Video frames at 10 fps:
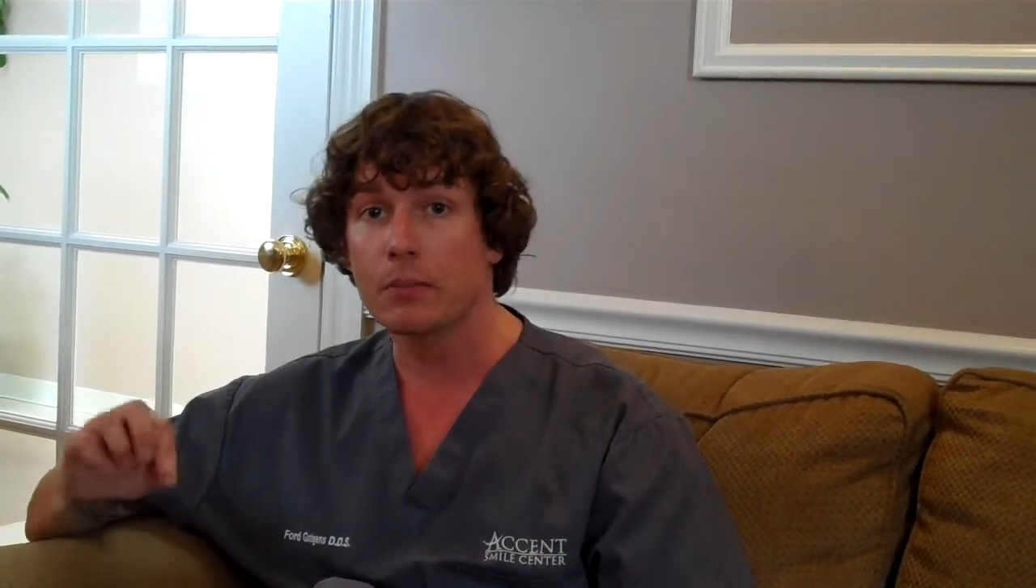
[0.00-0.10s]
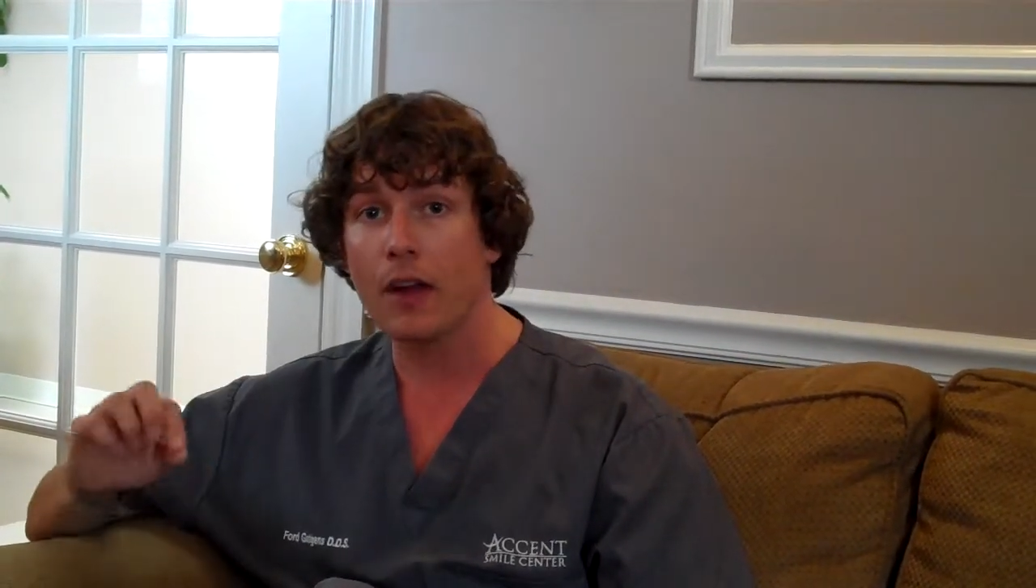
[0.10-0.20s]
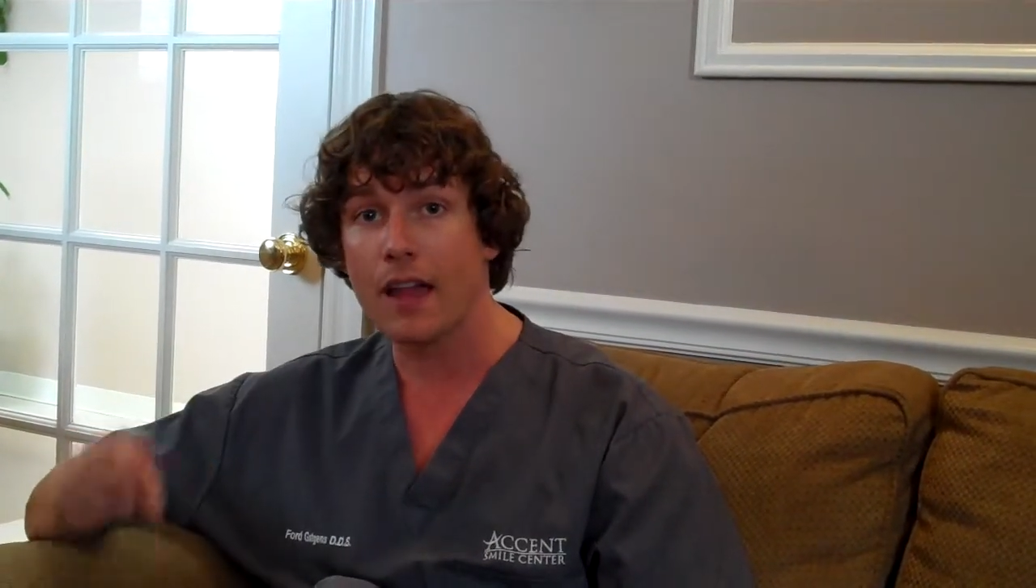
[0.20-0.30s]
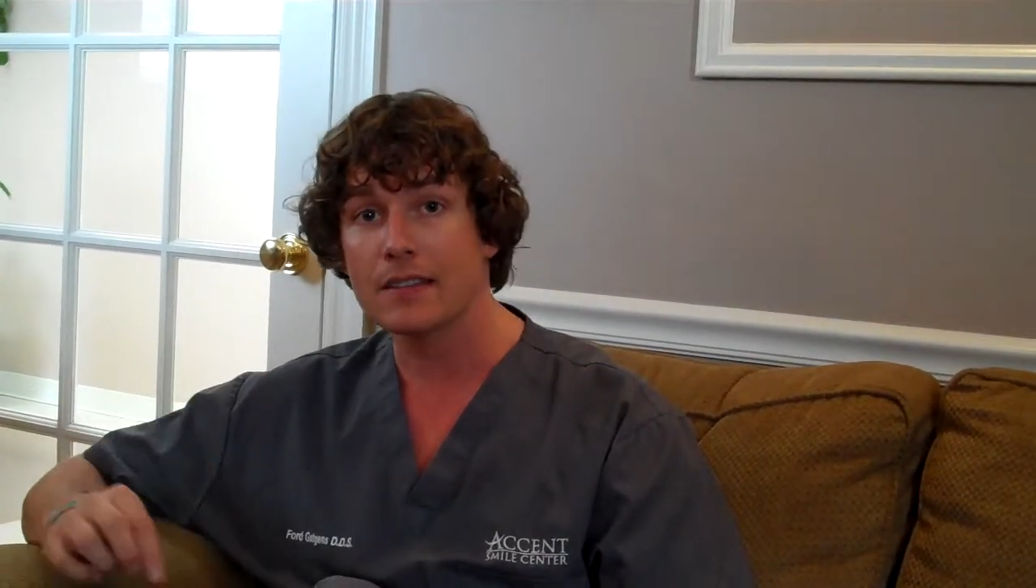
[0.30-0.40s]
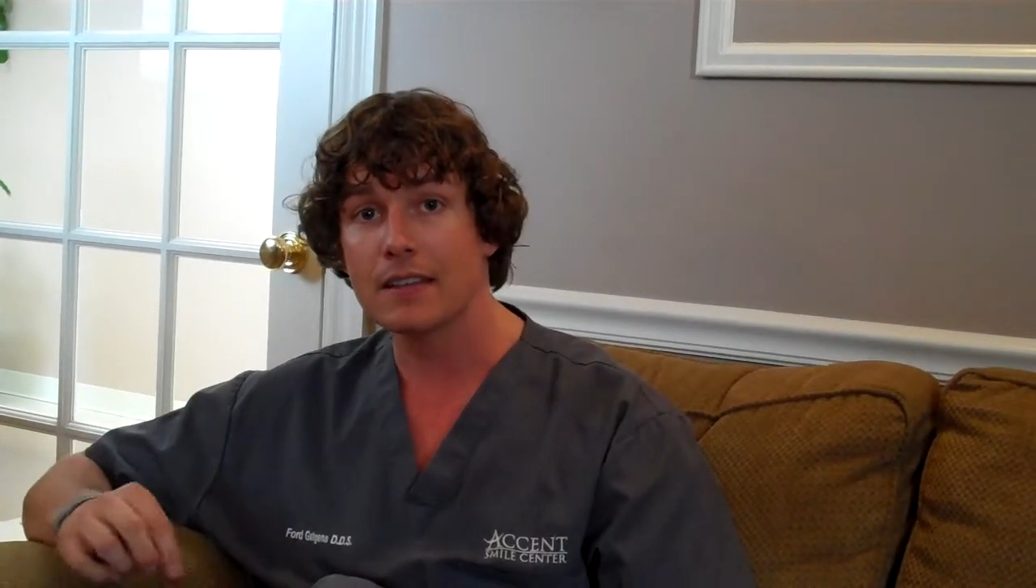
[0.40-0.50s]

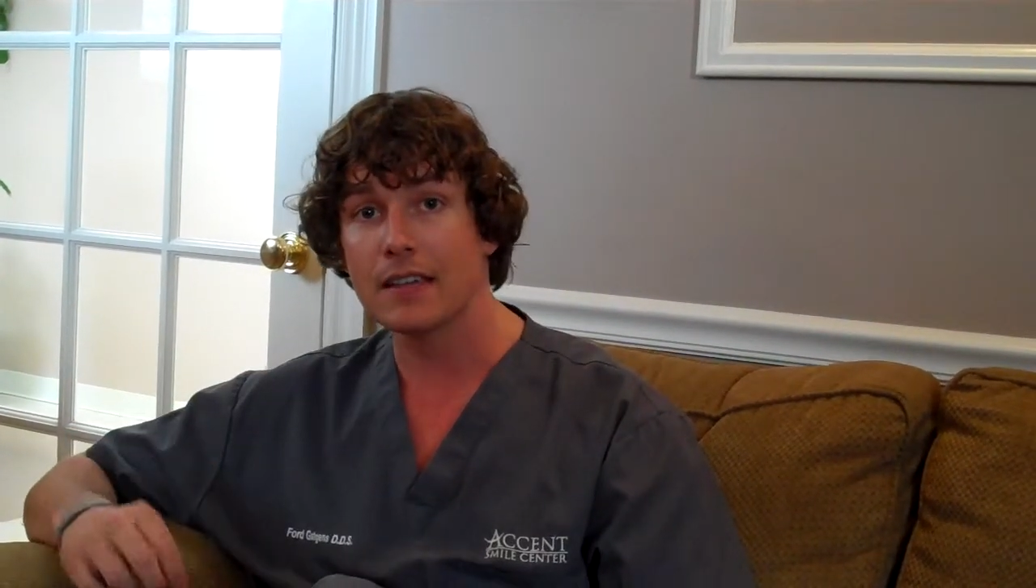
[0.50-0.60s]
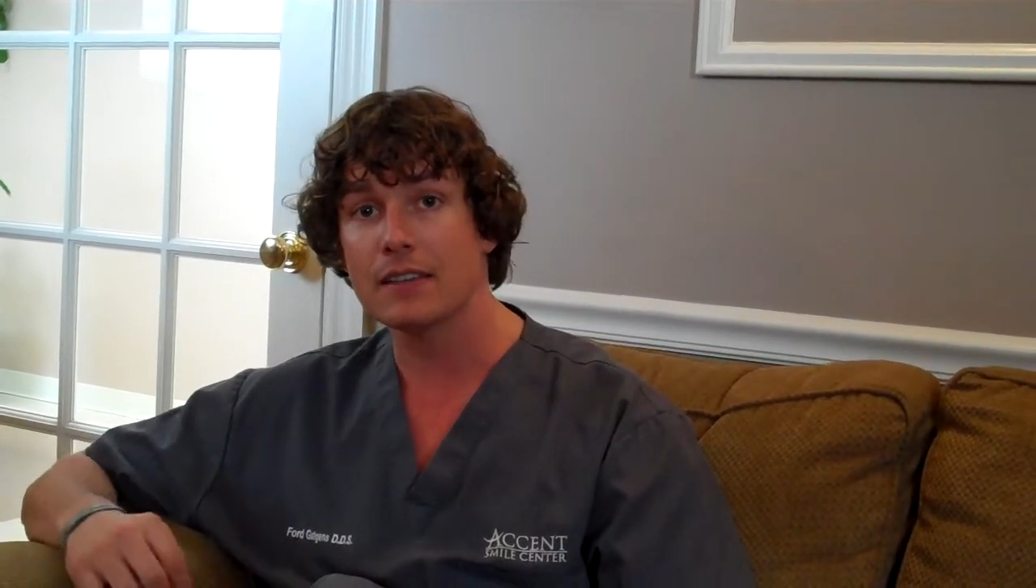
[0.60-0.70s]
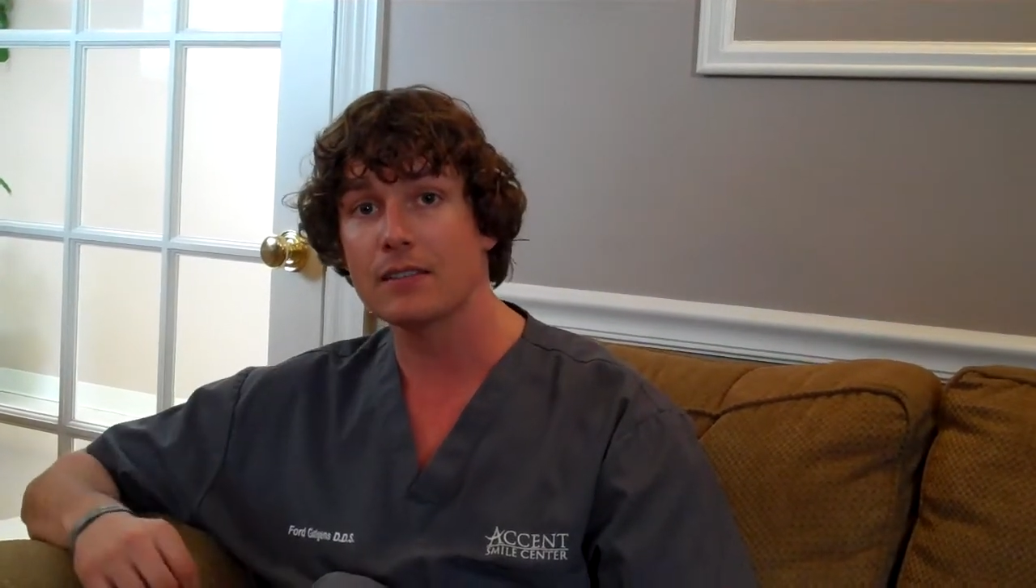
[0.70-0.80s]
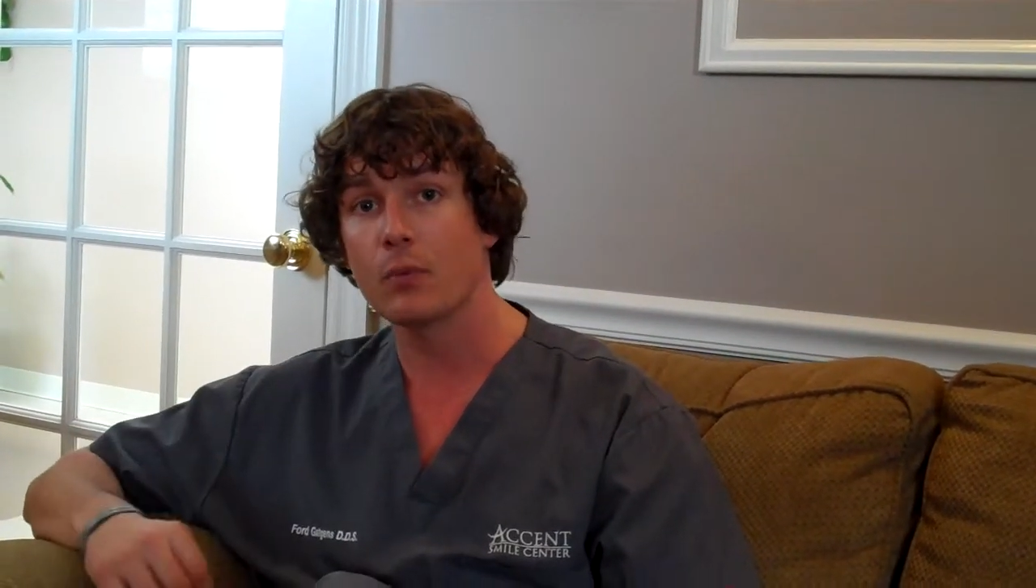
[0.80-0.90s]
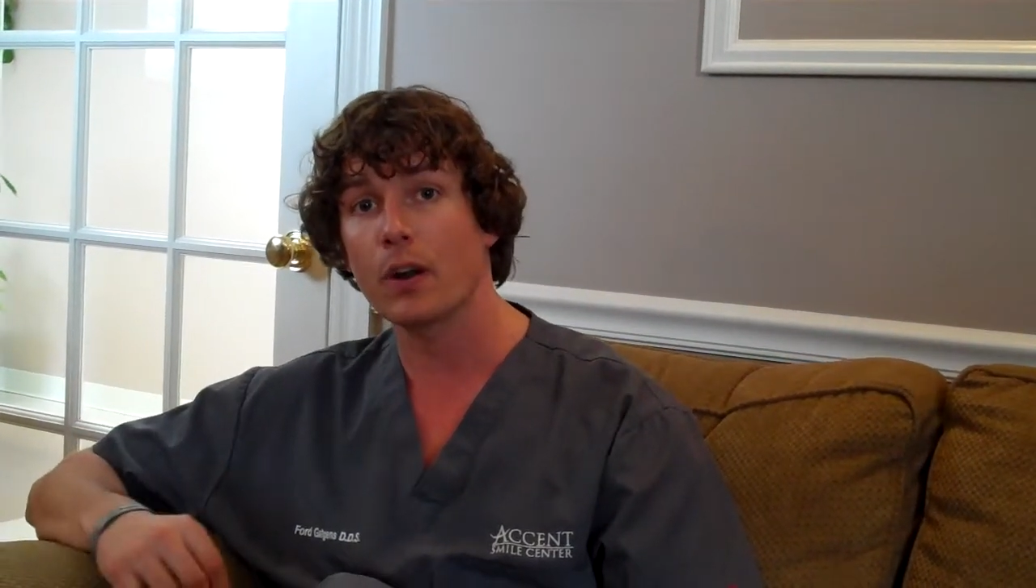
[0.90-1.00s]

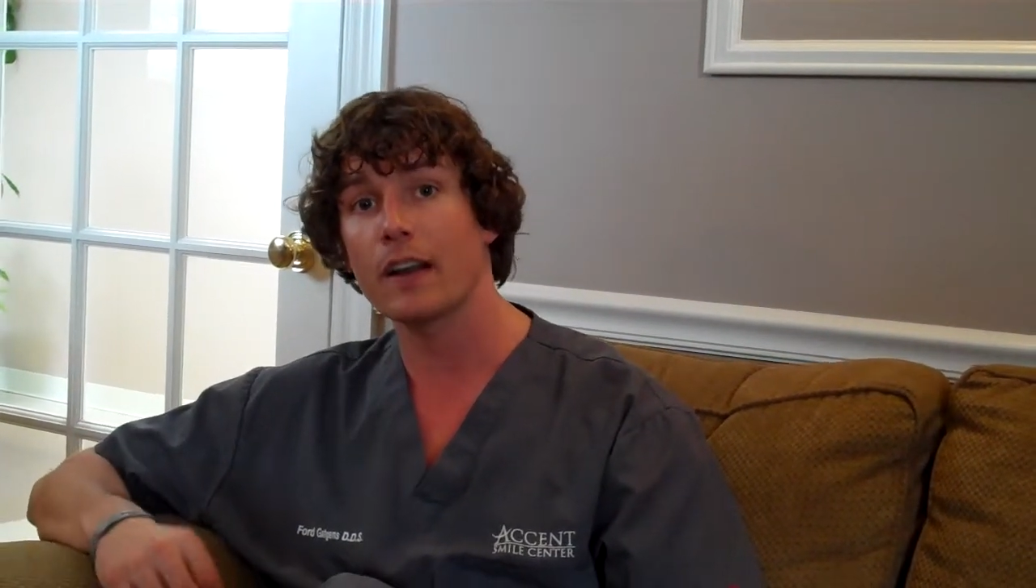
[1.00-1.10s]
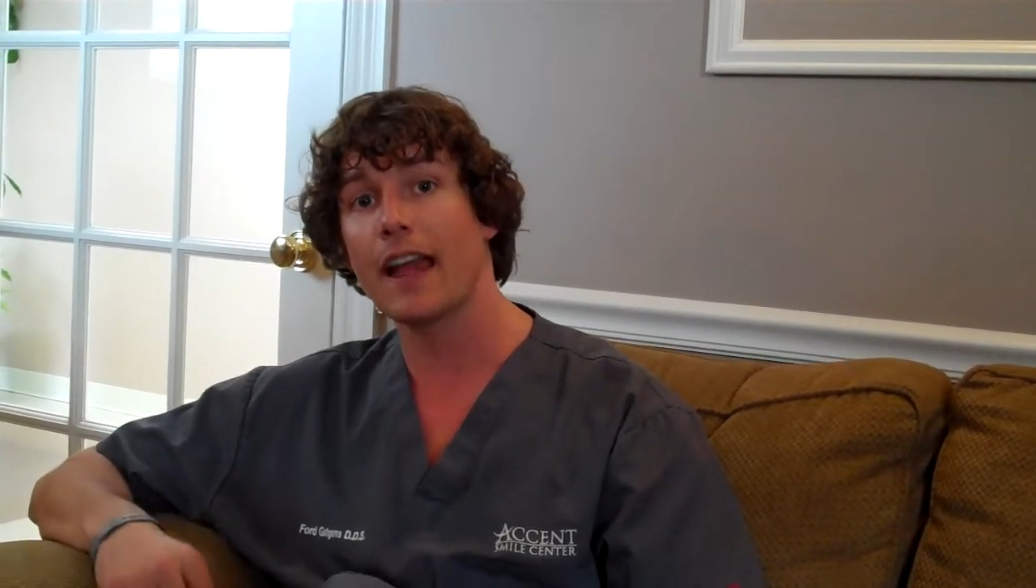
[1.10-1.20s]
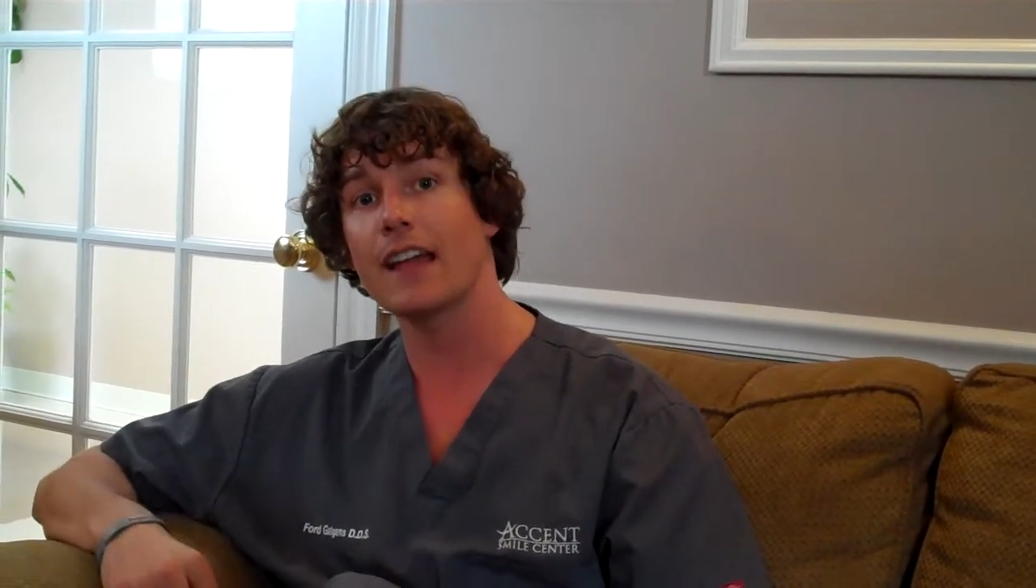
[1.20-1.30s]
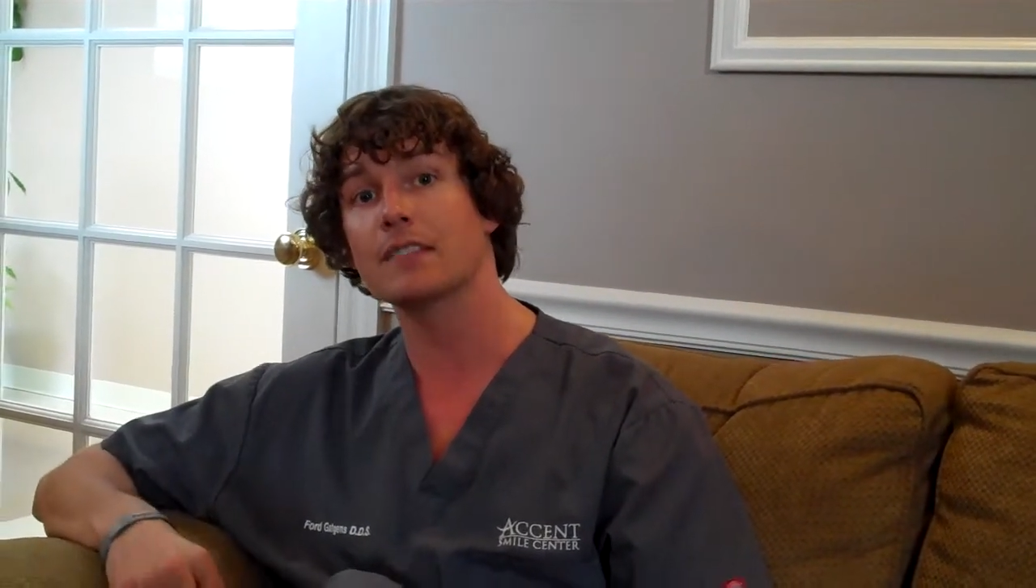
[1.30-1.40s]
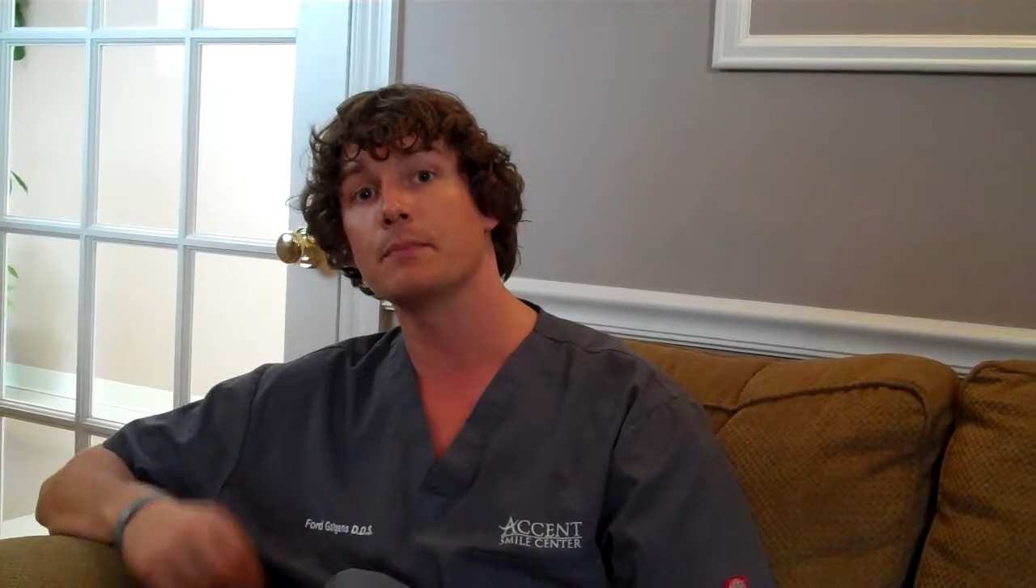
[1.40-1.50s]
process where
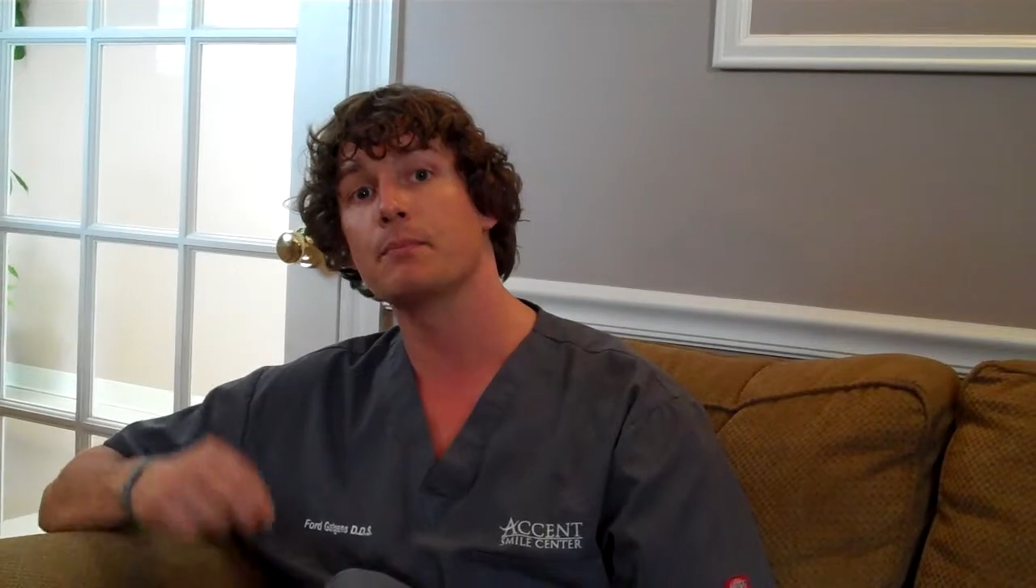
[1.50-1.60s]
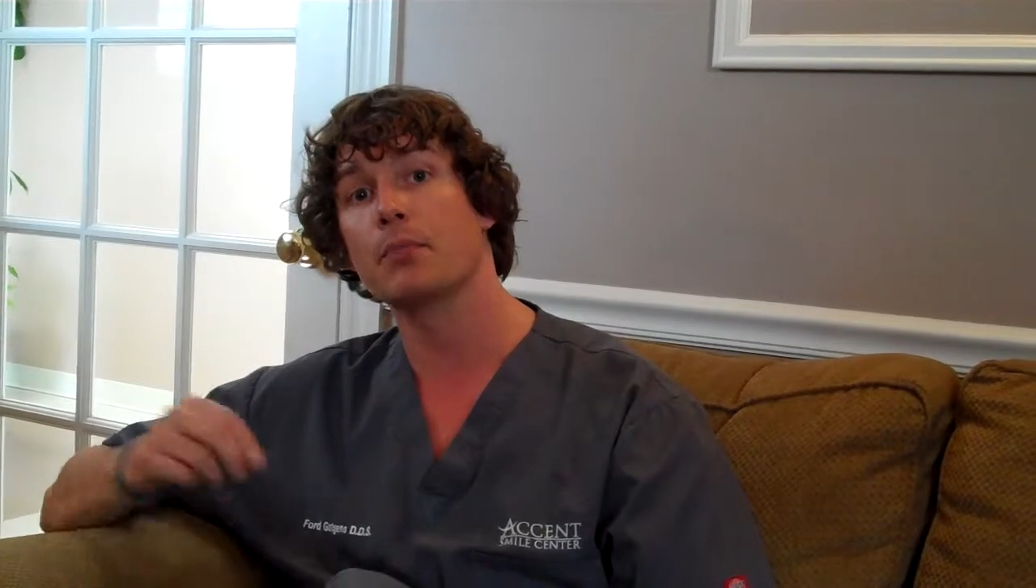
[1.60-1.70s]
it has